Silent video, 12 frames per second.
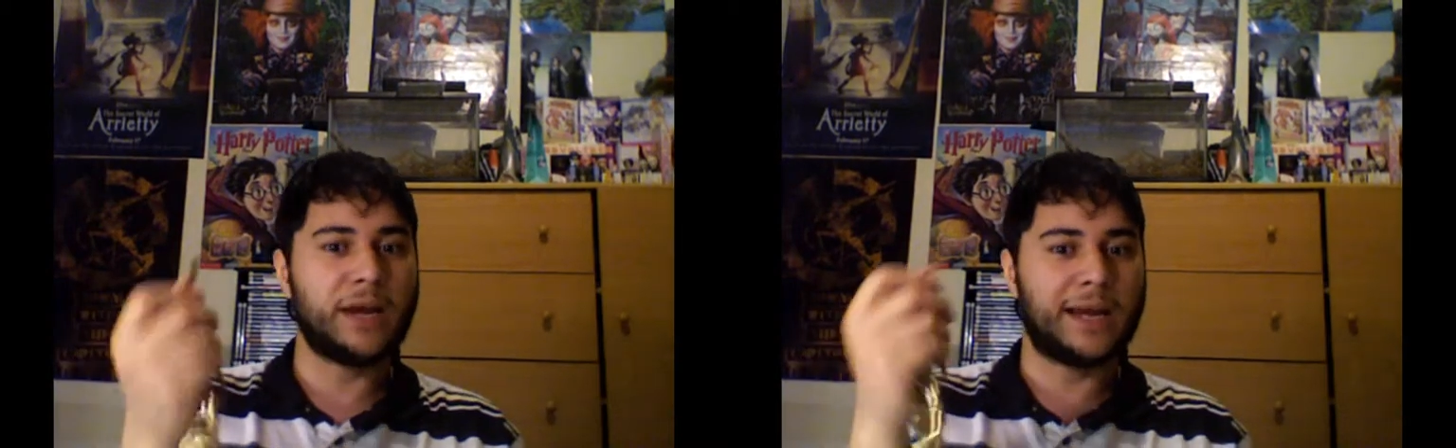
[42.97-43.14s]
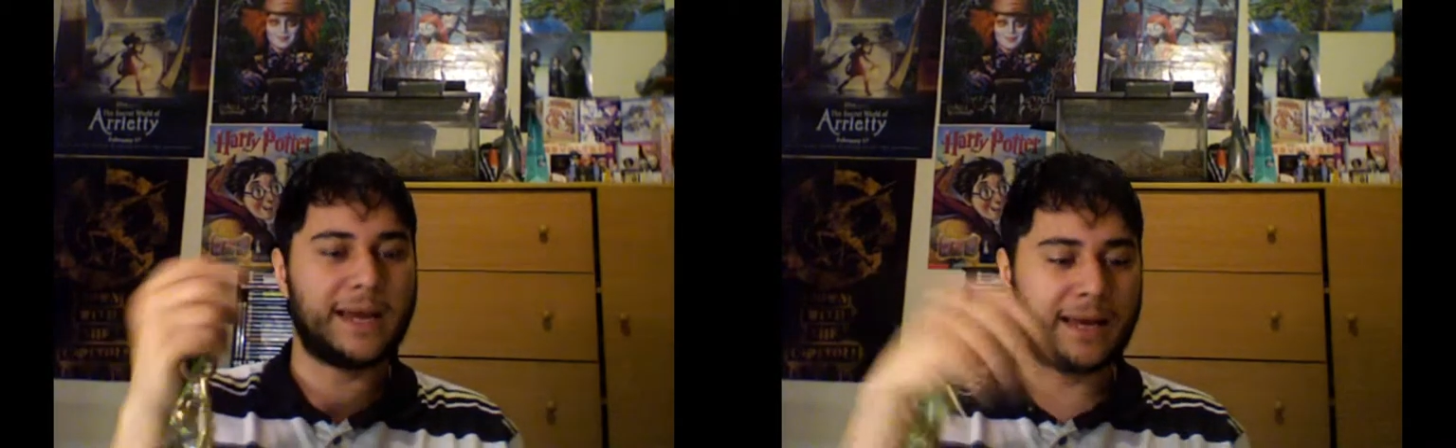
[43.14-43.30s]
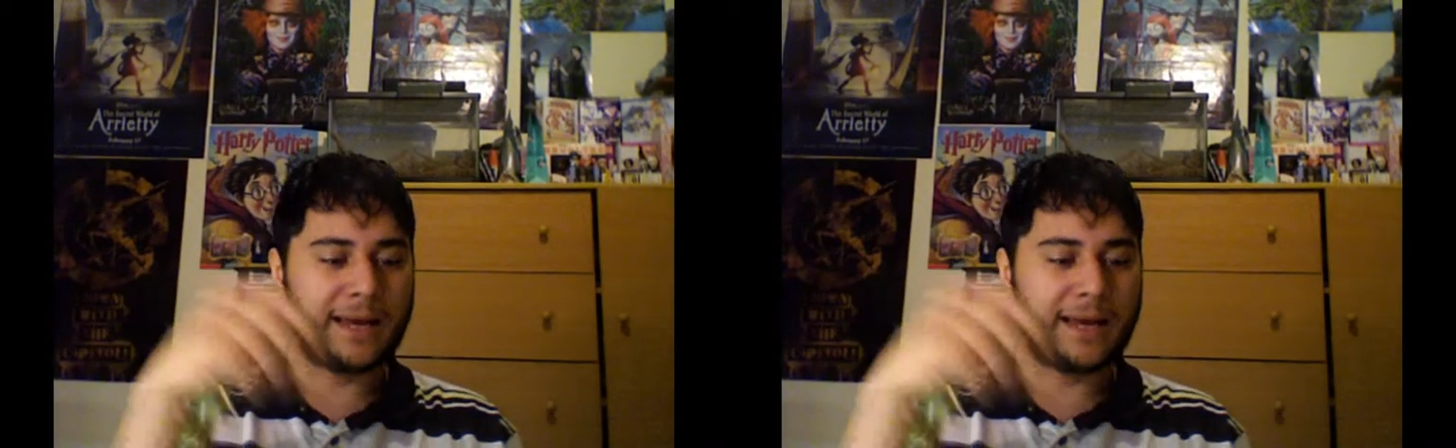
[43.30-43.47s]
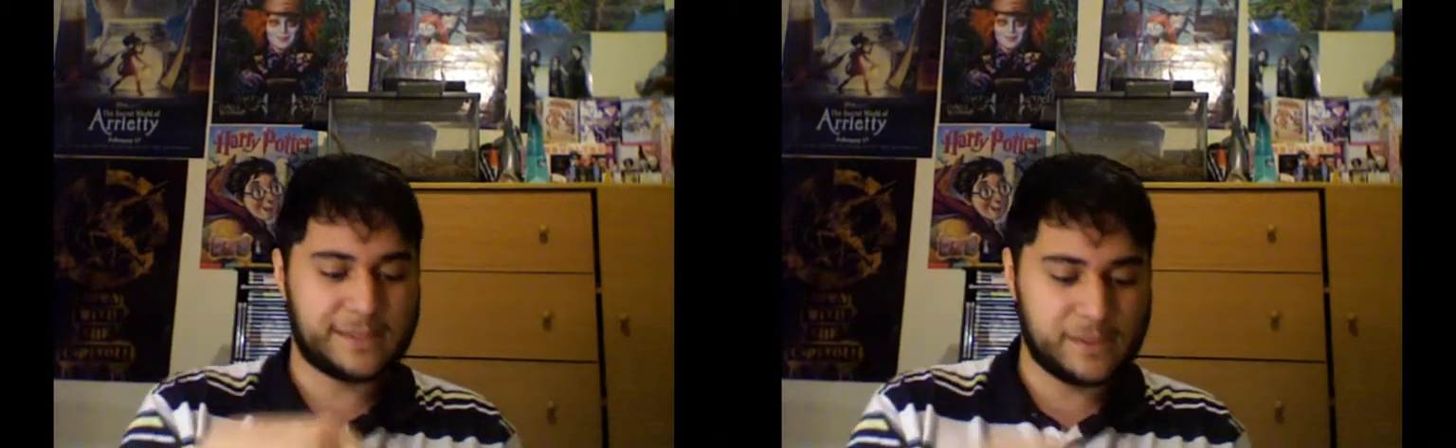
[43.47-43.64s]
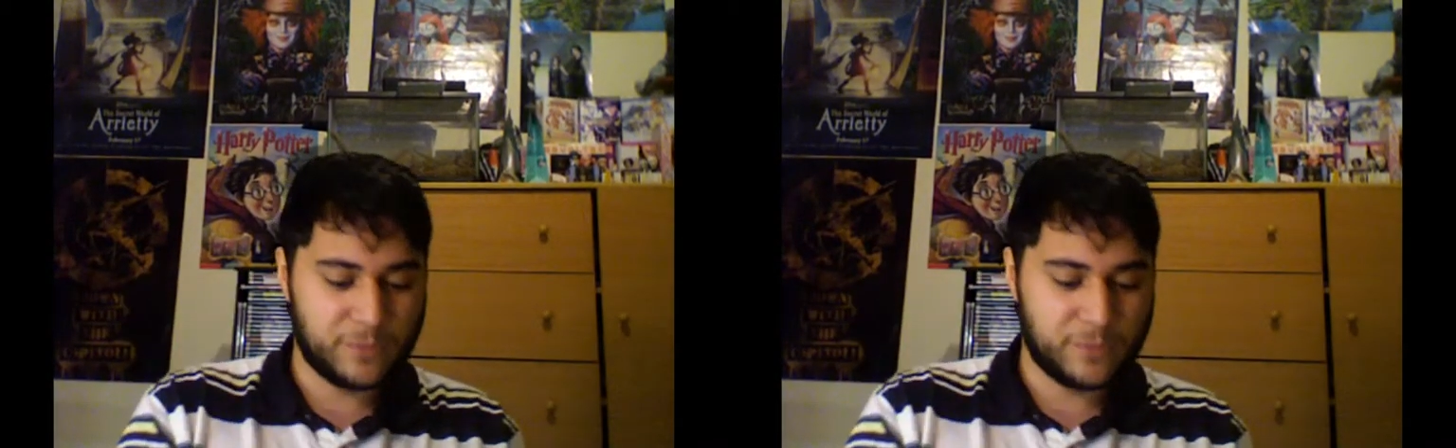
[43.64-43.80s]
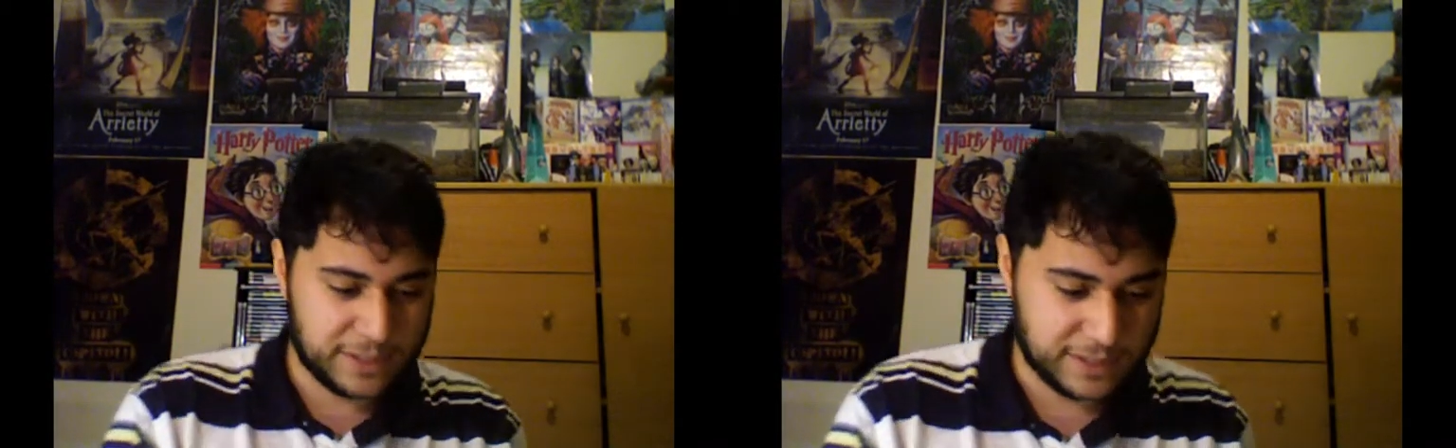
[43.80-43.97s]
and see
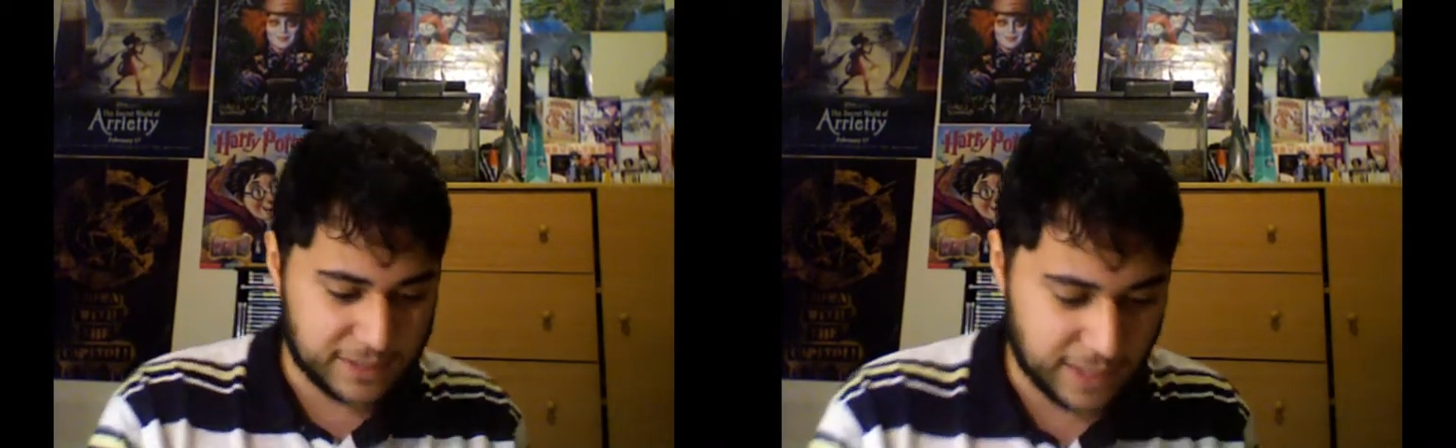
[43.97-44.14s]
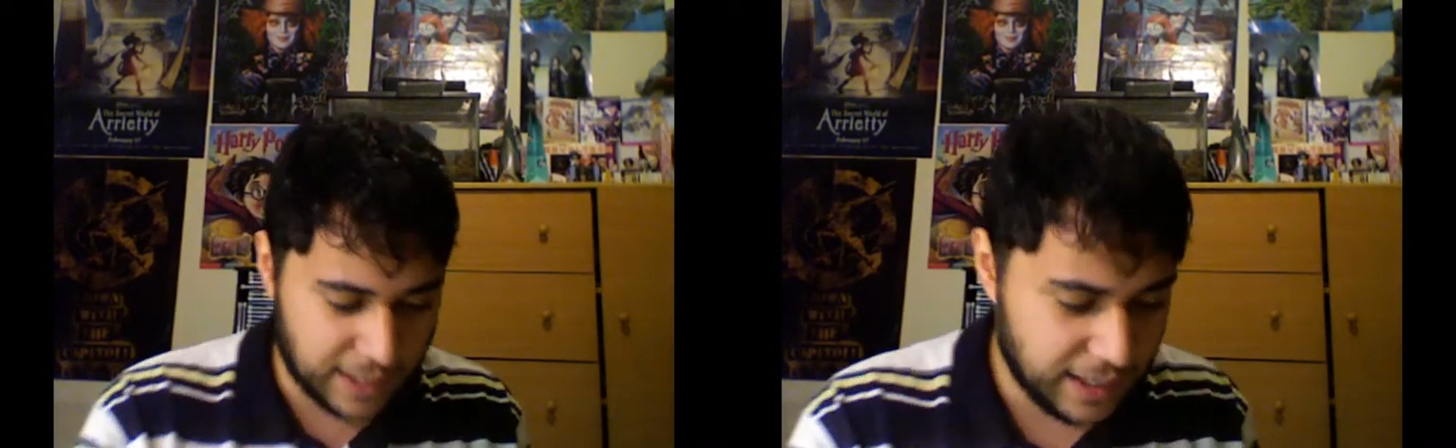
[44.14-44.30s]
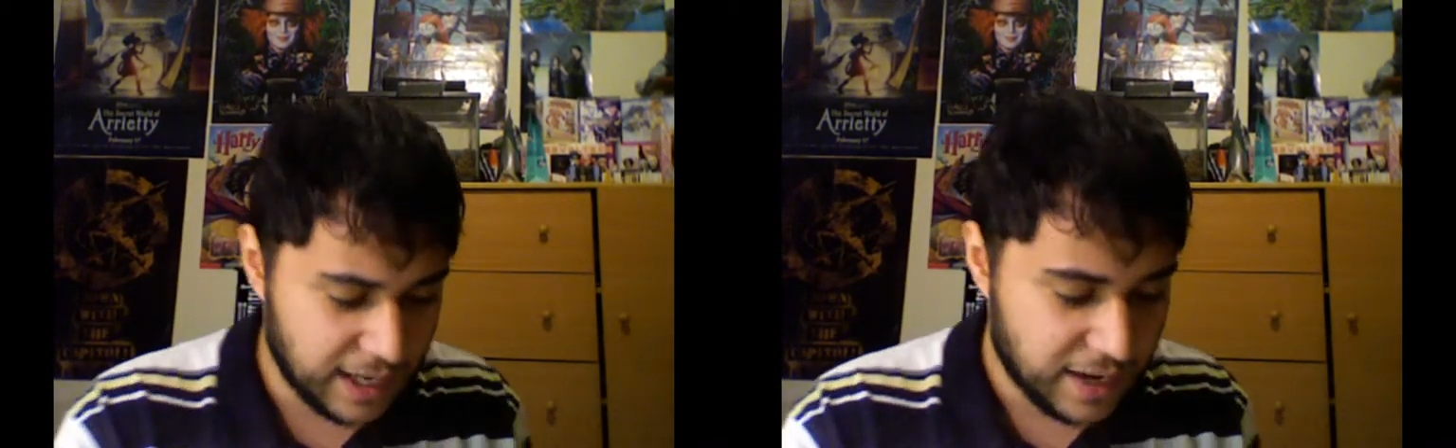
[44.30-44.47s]
what's inside.